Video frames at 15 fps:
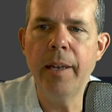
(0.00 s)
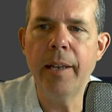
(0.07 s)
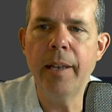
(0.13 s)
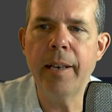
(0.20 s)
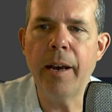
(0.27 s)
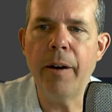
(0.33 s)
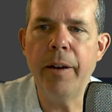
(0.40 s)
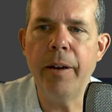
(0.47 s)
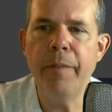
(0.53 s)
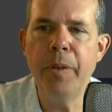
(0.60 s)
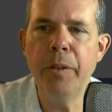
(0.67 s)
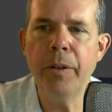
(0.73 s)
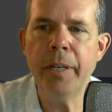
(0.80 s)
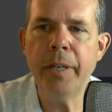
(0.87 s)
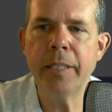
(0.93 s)
Now, if
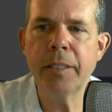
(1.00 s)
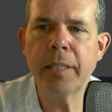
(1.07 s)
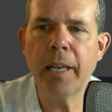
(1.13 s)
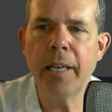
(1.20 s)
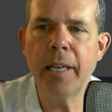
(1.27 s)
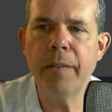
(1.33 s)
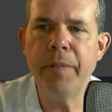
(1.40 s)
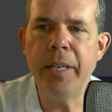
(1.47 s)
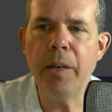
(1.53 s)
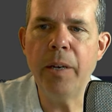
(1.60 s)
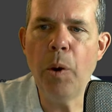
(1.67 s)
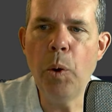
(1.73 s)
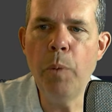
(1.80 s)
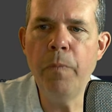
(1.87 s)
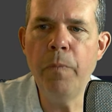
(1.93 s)
you look inside of the
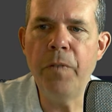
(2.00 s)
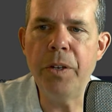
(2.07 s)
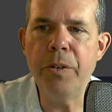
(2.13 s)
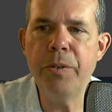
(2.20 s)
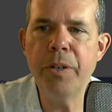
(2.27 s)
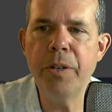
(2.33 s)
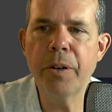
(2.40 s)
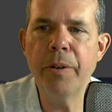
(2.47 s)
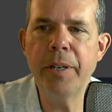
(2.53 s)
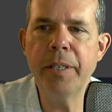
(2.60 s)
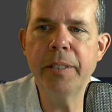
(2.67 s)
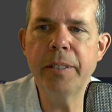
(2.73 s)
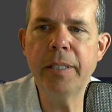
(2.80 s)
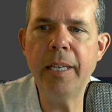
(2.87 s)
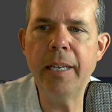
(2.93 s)
home view, you're going
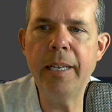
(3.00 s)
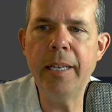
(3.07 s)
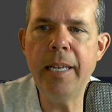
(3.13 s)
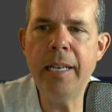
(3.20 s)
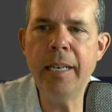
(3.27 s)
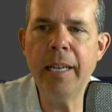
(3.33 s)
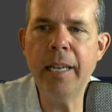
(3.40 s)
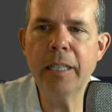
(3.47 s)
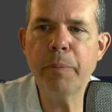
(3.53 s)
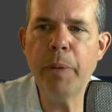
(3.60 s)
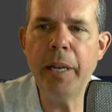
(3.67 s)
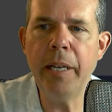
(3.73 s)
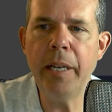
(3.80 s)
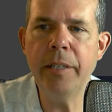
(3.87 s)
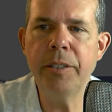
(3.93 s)
to see an index
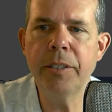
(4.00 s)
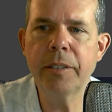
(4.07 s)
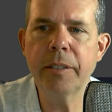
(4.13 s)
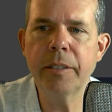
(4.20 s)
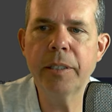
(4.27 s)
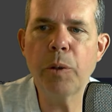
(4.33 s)
page. Let's